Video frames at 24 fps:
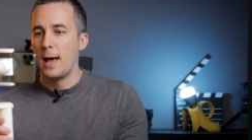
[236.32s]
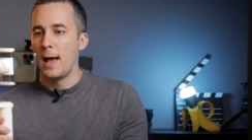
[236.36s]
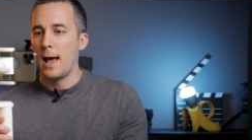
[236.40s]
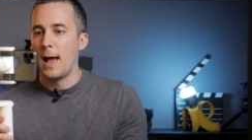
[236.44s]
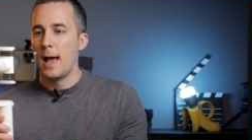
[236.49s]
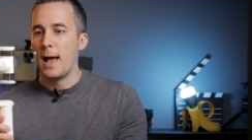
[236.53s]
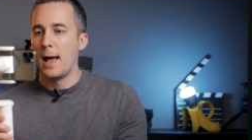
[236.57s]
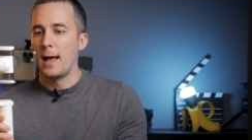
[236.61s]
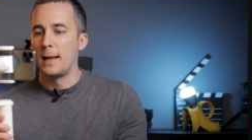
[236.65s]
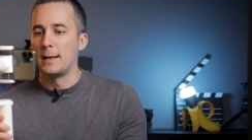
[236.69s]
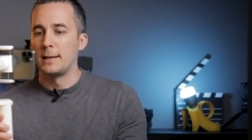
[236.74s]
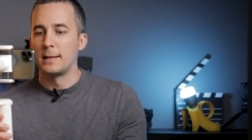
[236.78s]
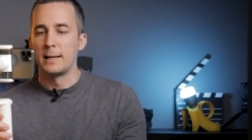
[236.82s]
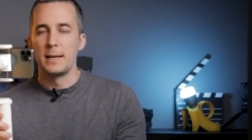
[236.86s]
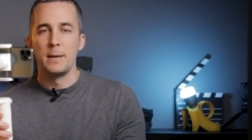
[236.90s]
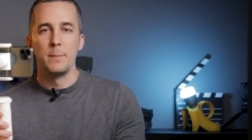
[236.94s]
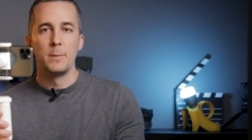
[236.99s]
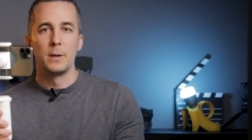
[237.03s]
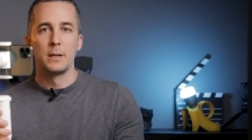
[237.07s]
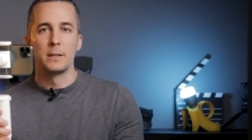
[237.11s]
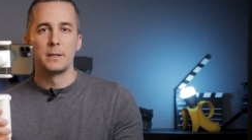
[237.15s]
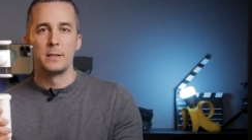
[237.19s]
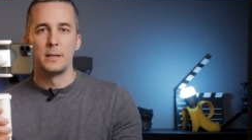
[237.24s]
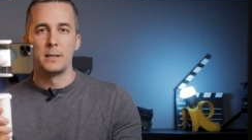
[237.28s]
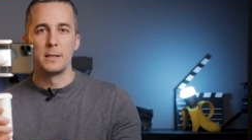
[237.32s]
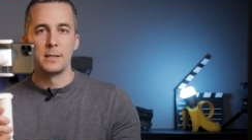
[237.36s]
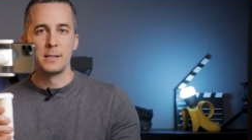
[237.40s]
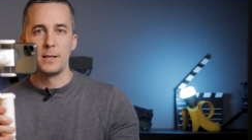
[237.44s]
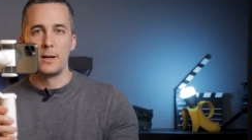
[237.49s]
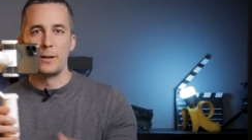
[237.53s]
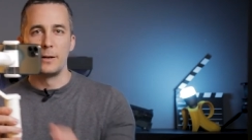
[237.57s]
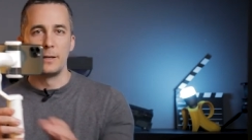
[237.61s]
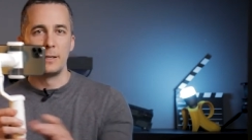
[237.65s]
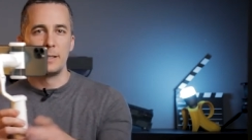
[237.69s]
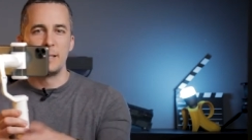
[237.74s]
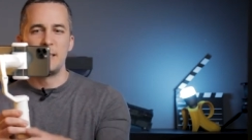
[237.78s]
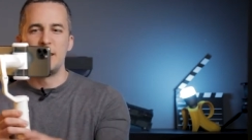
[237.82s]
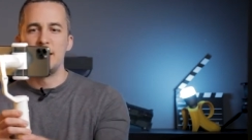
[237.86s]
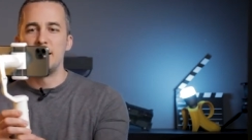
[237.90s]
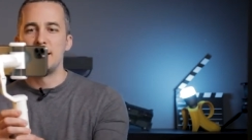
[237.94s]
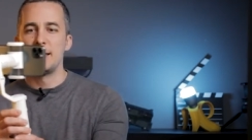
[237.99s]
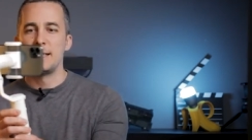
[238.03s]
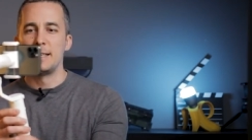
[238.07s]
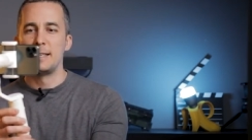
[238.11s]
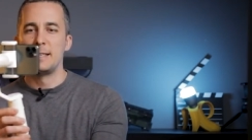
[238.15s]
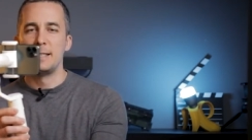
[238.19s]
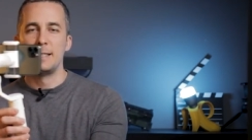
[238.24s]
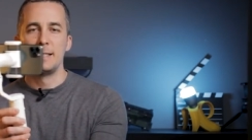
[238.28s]
and the gimbal turns on. This
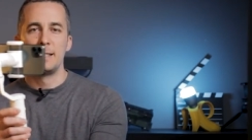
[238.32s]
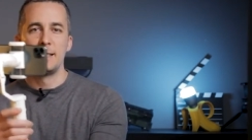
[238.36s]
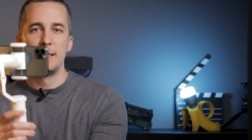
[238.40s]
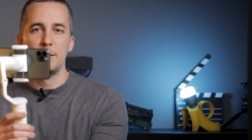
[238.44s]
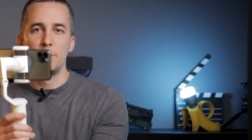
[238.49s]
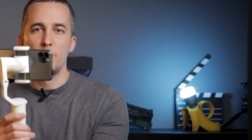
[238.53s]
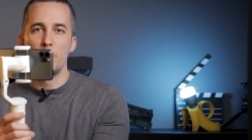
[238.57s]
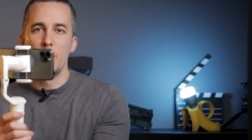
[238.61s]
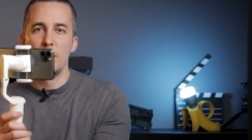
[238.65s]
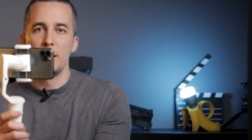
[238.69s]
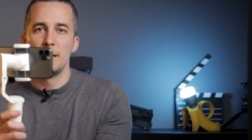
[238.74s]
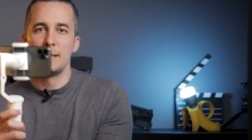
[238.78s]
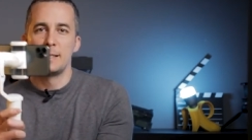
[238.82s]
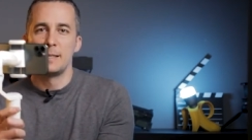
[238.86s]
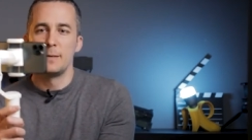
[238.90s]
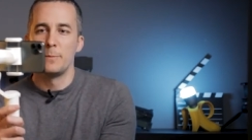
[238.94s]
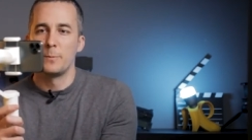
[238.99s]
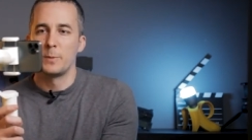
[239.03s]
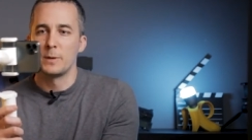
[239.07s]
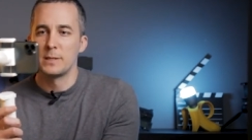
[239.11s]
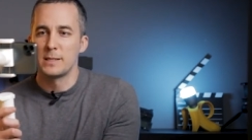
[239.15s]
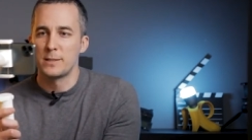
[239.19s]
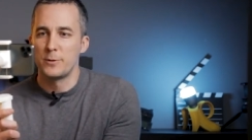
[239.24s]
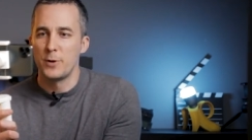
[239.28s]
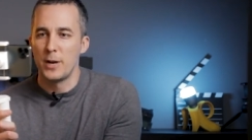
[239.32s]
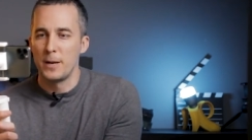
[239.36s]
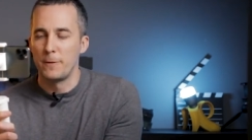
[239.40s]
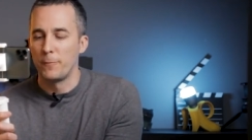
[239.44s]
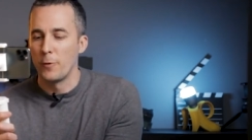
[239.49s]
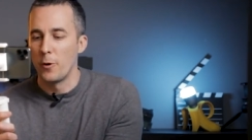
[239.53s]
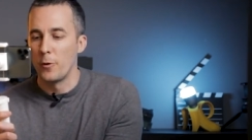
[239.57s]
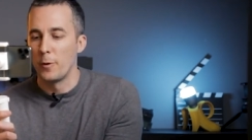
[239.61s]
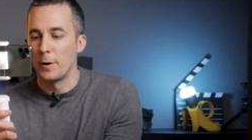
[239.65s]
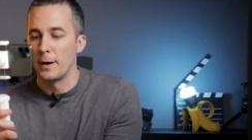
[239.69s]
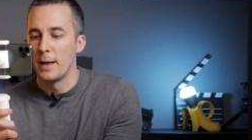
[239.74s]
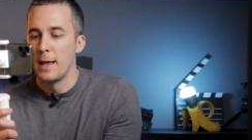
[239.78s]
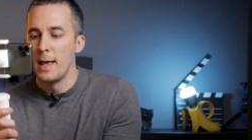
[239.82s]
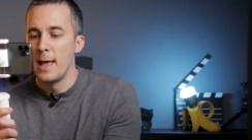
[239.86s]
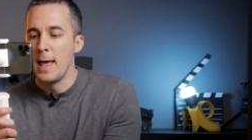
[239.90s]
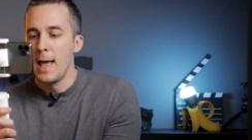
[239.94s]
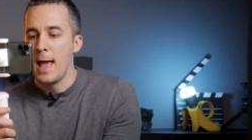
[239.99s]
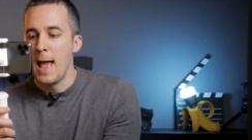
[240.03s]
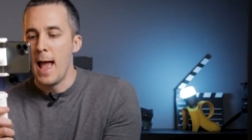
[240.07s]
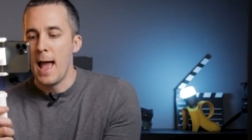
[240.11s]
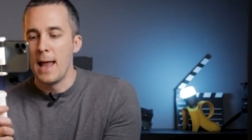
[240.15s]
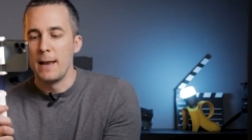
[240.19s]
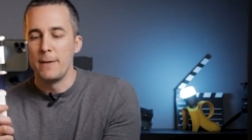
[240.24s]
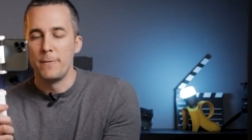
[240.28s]
is it. This is really simple, straightforward.
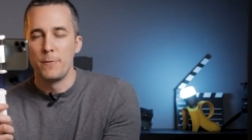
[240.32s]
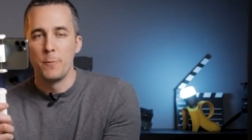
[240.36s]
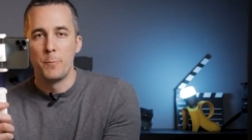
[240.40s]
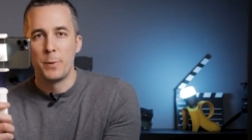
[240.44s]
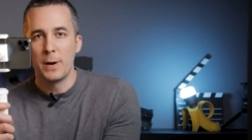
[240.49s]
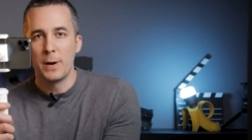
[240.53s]
And if you